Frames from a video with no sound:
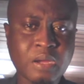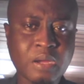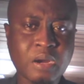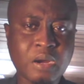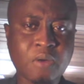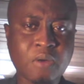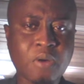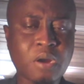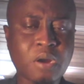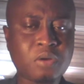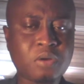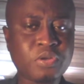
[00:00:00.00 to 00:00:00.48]

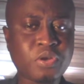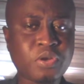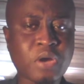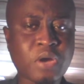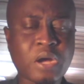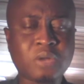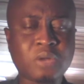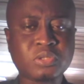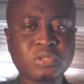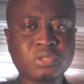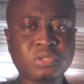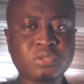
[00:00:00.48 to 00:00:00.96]
around your
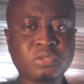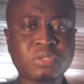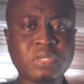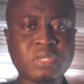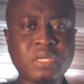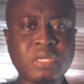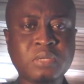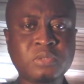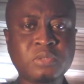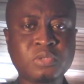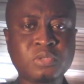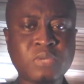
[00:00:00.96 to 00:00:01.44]
house or
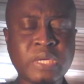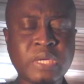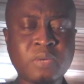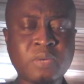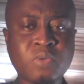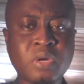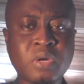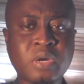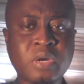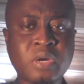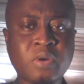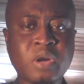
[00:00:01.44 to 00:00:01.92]
elsewhere,
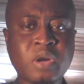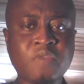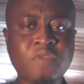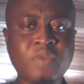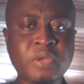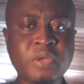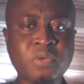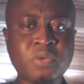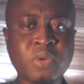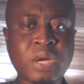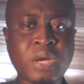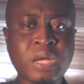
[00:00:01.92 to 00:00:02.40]
wherever
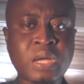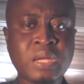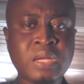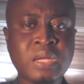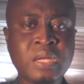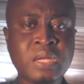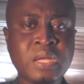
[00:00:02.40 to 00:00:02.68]
you are,